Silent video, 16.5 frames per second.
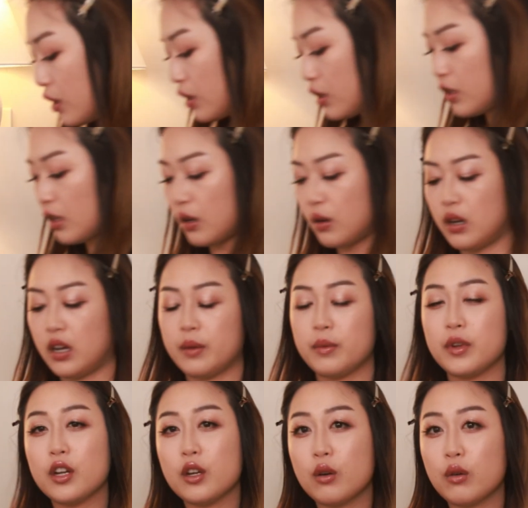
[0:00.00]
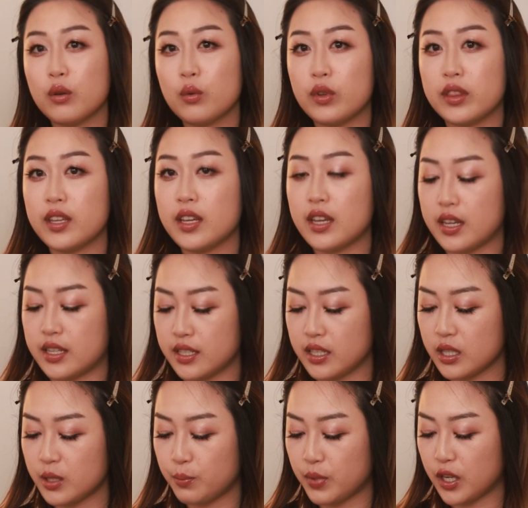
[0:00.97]
So I'm gonna go in with the
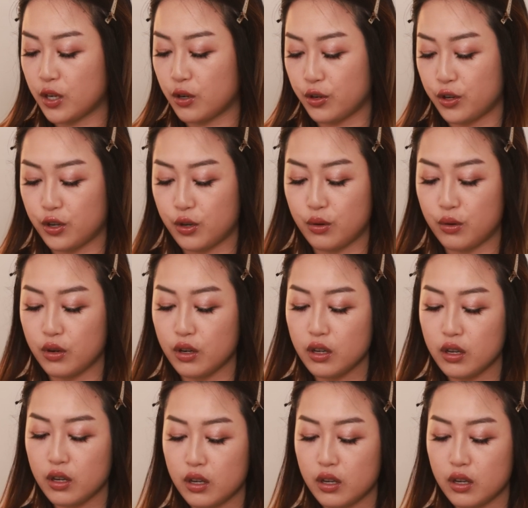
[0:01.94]
Essence Pure Nude,